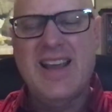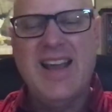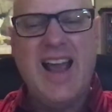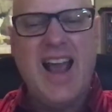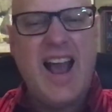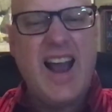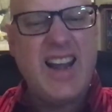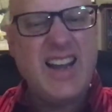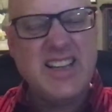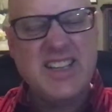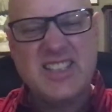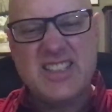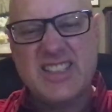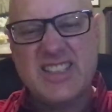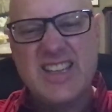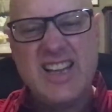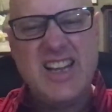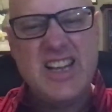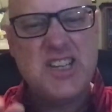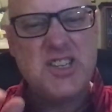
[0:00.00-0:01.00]
and he
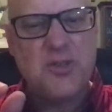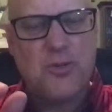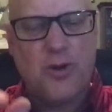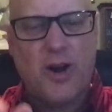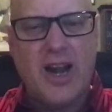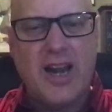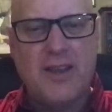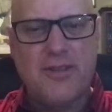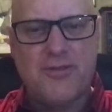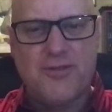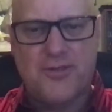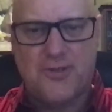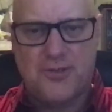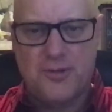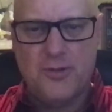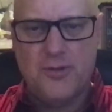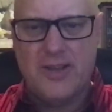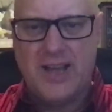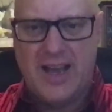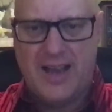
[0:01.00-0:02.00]
sees right
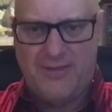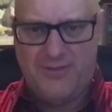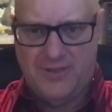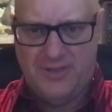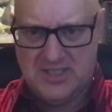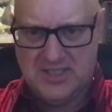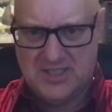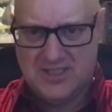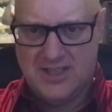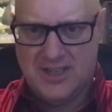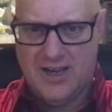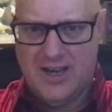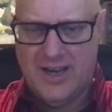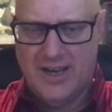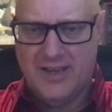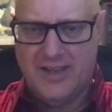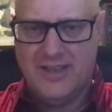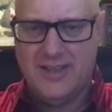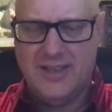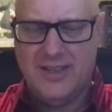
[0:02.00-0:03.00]
through that
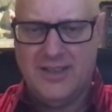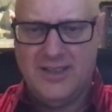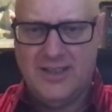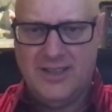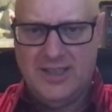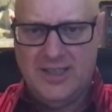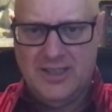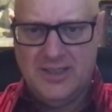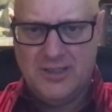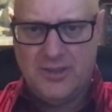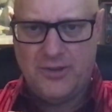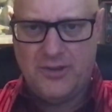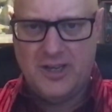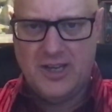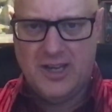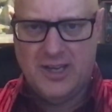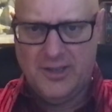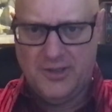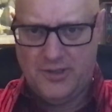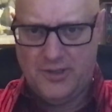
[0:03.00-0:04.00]
facade to the
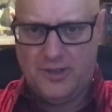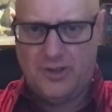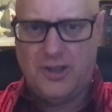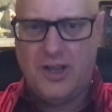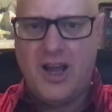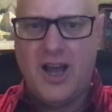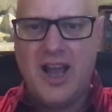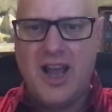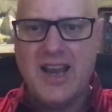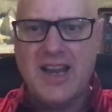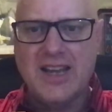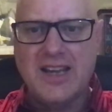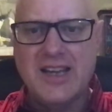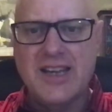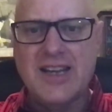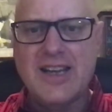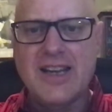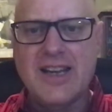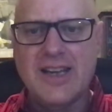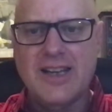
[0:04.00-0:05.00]
underlying
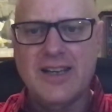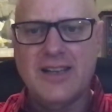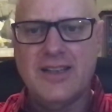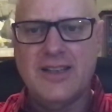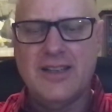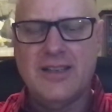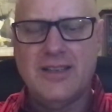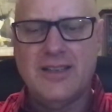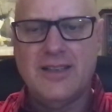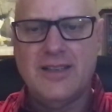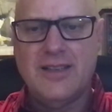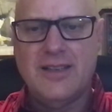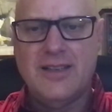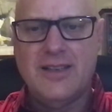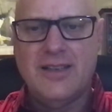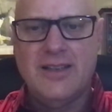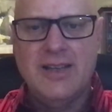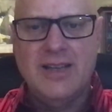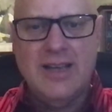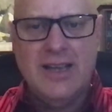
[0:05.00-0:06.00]
need.
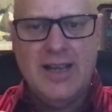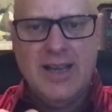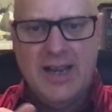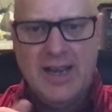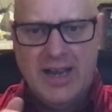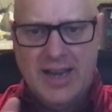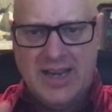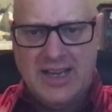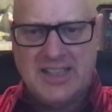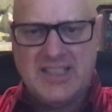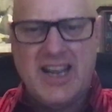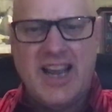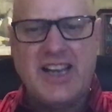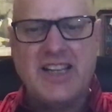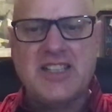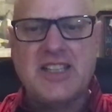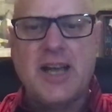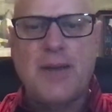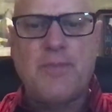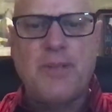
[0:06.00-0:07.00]
He
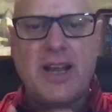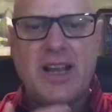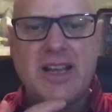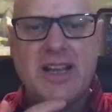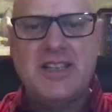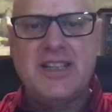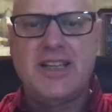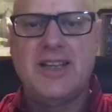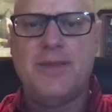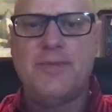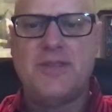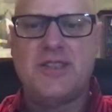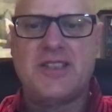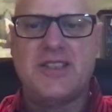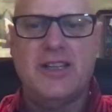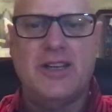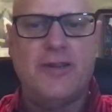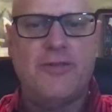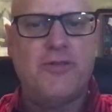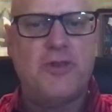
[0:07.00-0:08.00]
takes up into
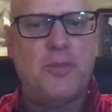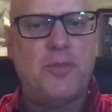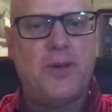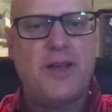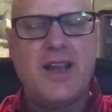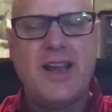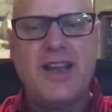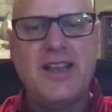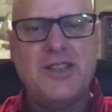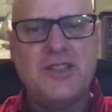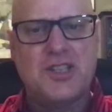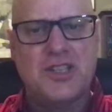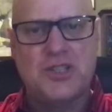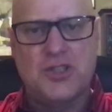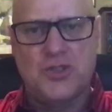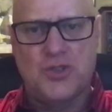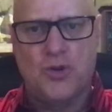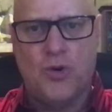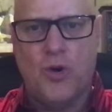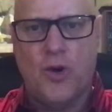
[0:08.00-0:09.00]
himself the pains and
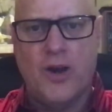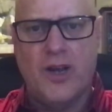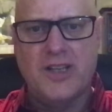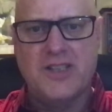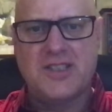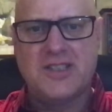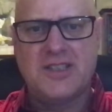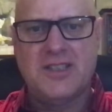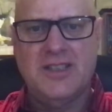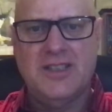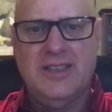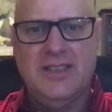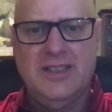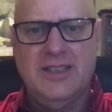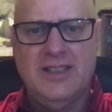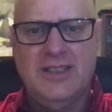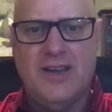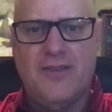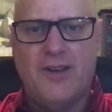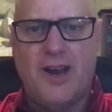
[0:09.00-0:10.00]
joys
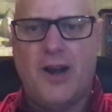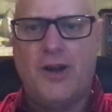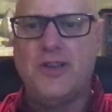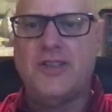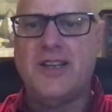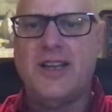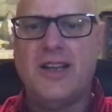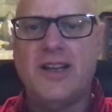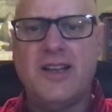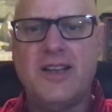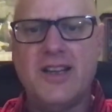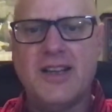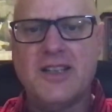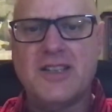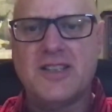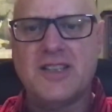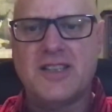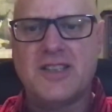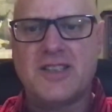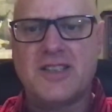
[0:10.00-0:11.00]
of our daily
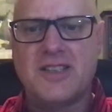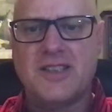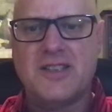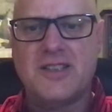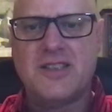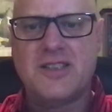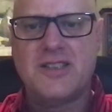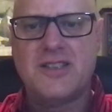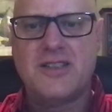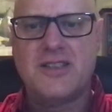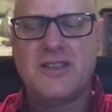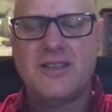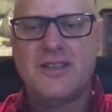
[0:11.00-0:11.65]
existence.